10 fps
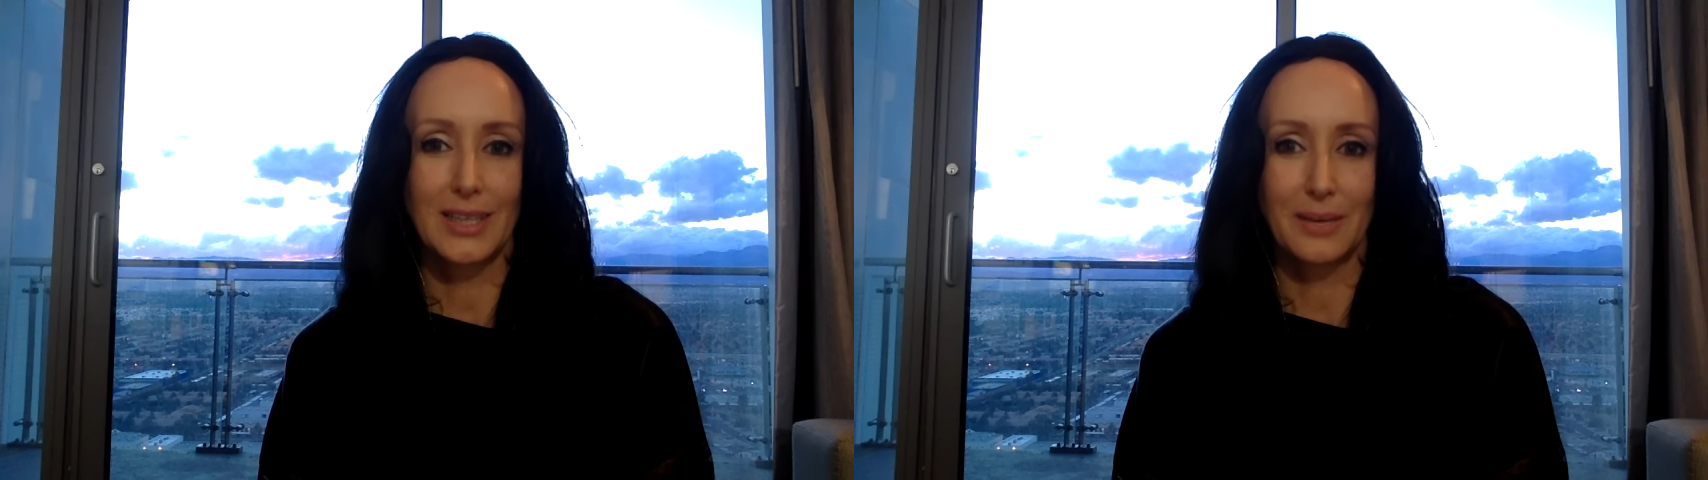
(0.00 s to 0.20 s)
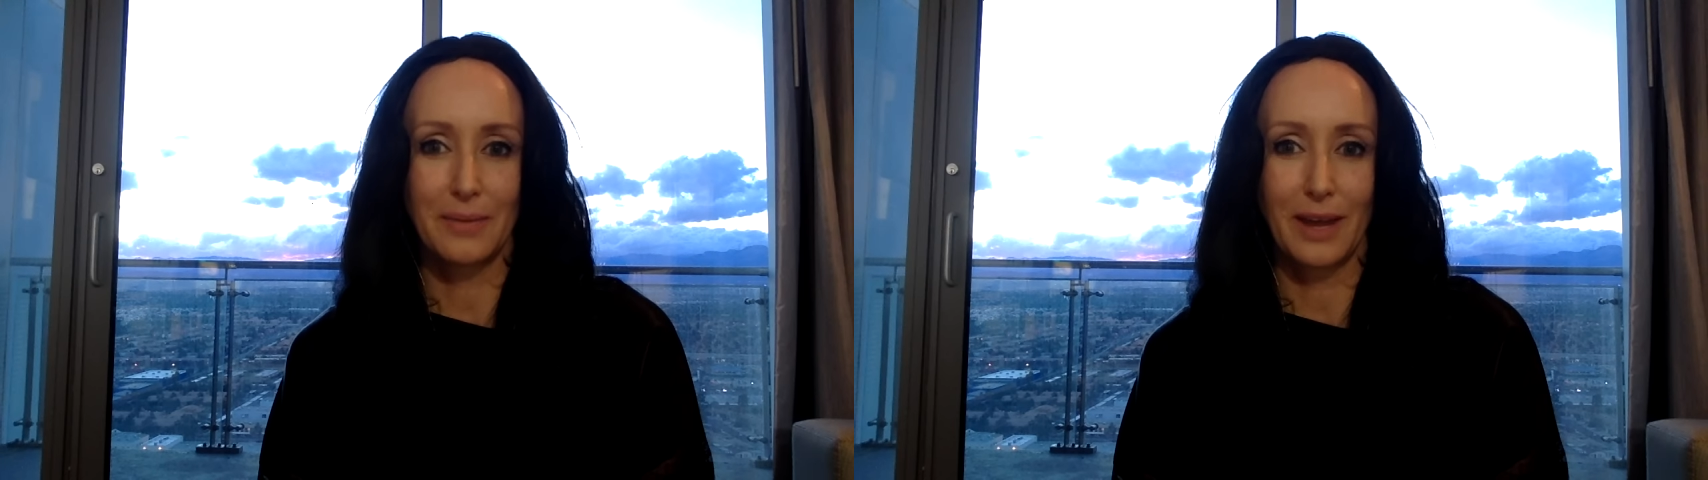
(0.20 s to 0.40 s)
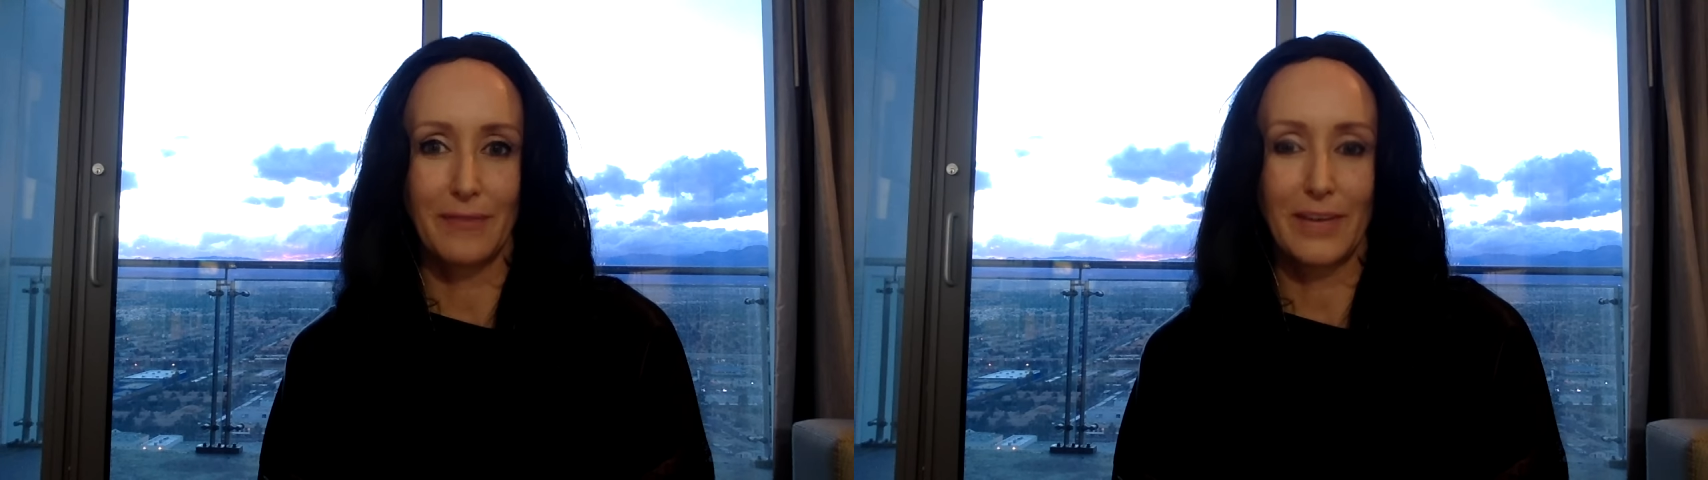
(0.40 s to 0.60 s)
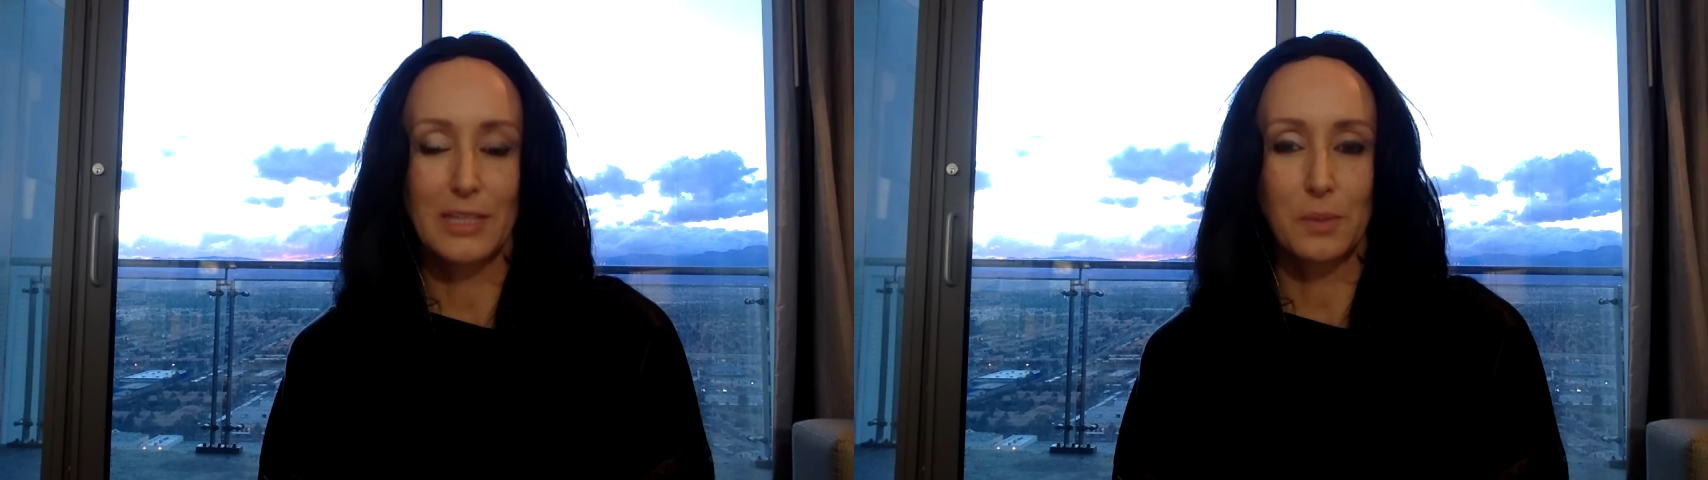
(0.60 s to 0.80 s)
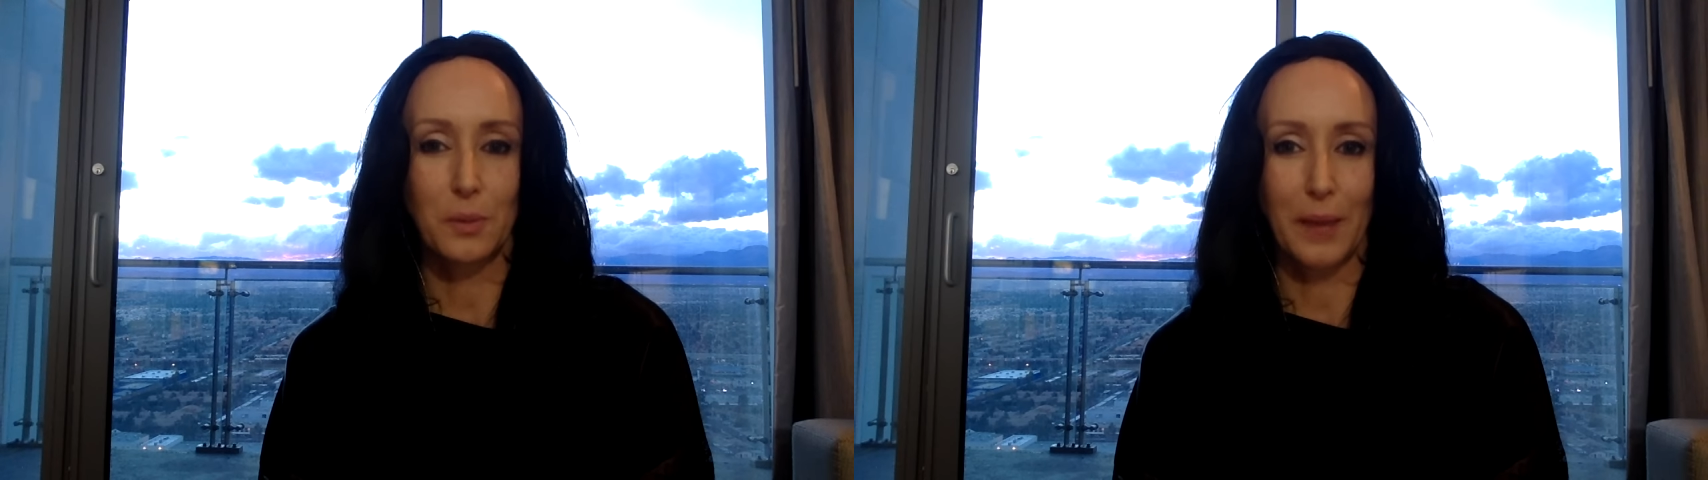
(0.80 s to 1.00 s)
on my
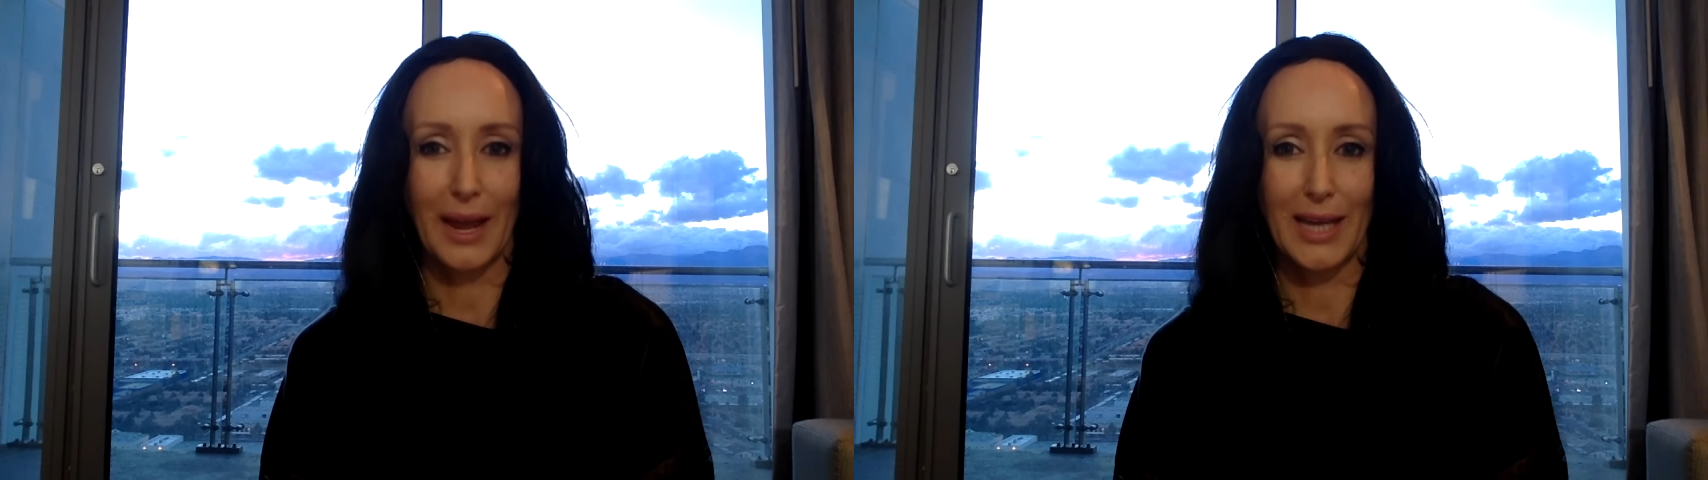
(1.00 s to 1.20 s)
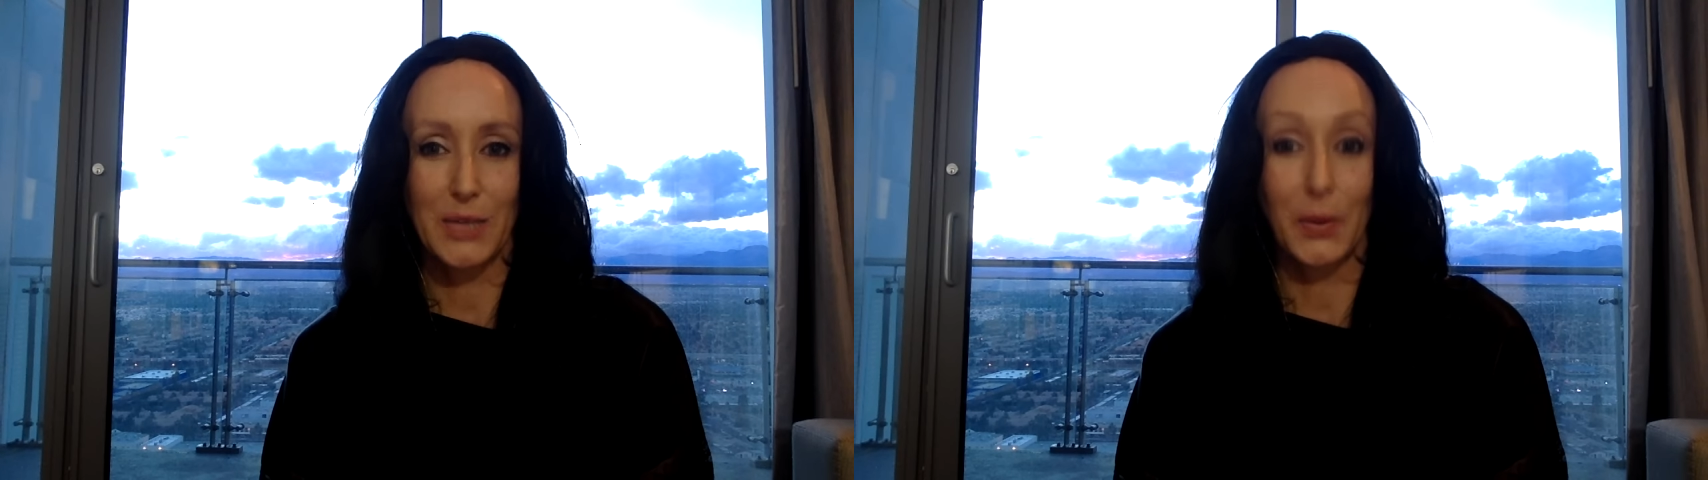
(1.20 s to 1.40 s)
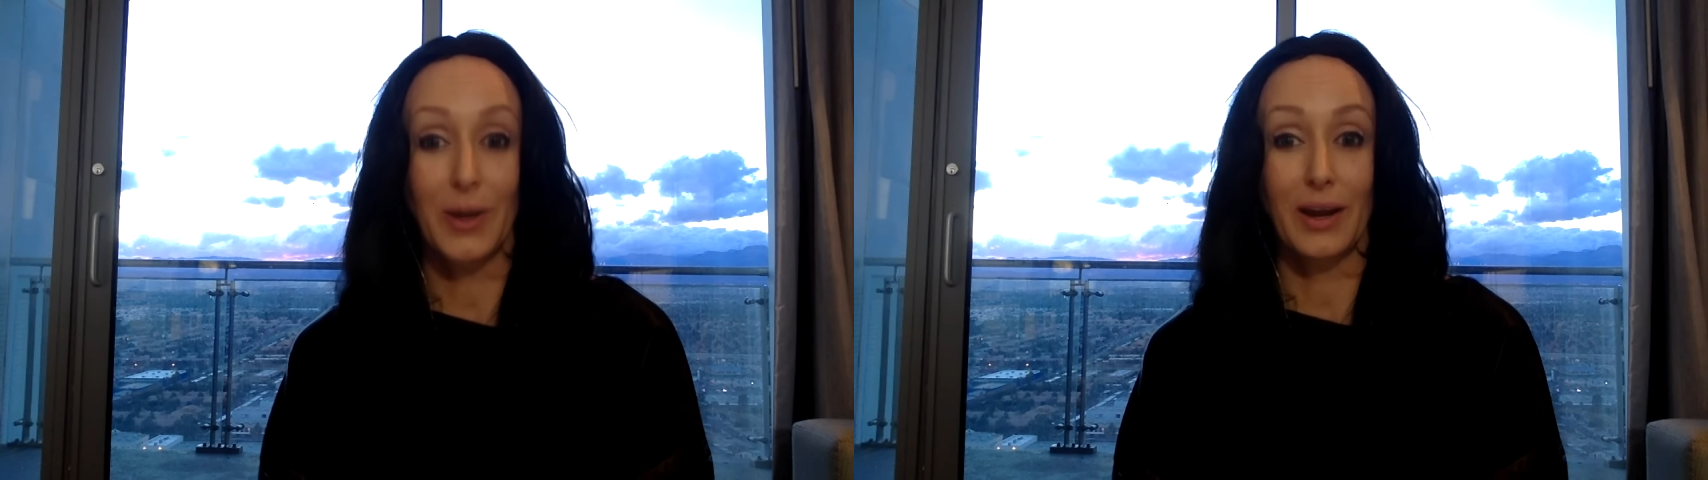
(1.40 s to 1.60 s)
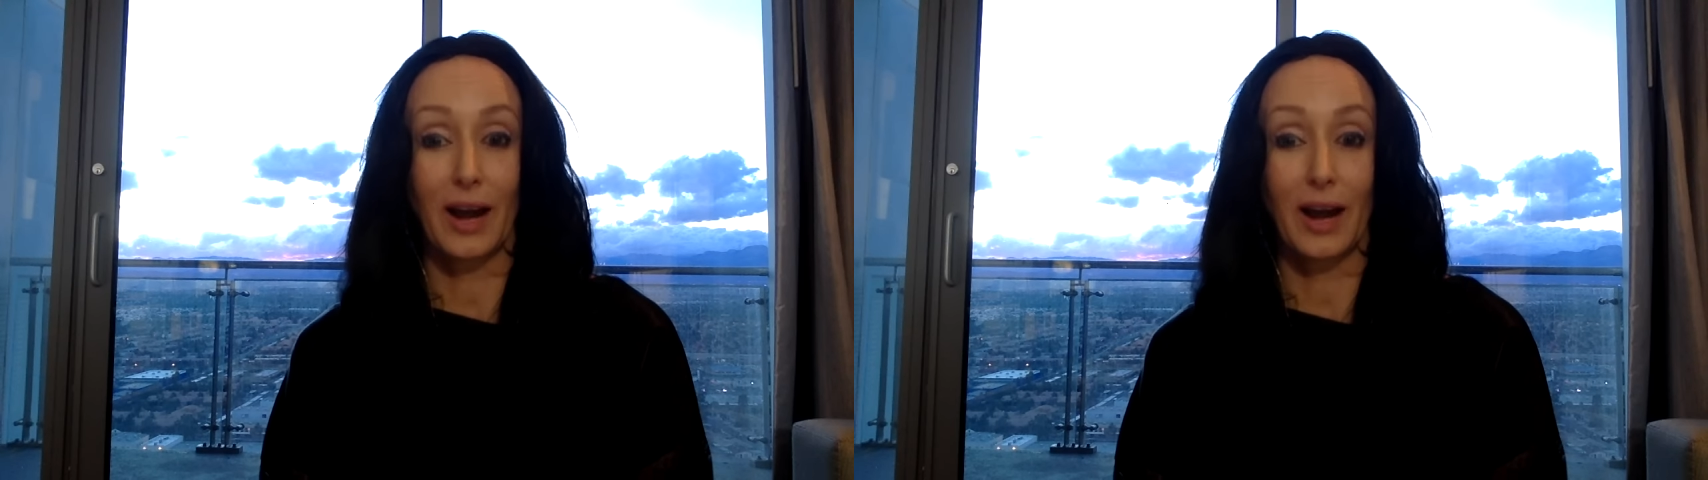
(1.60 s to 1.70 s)
Facebook page what